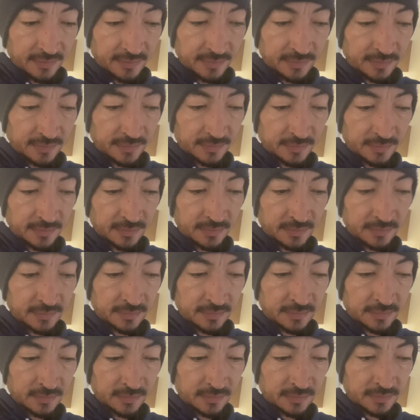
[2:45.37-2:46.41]

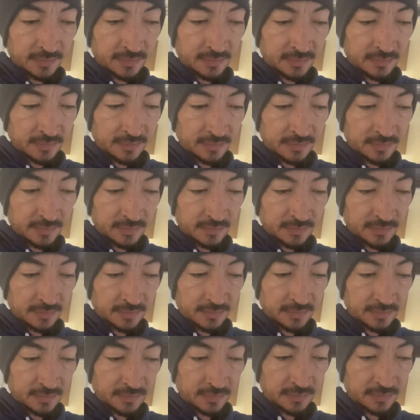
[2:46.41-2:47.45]

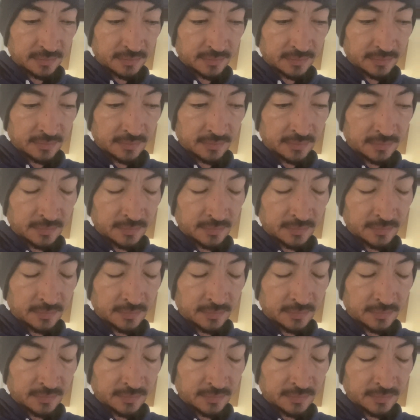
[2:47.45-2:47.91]
Nothing is said.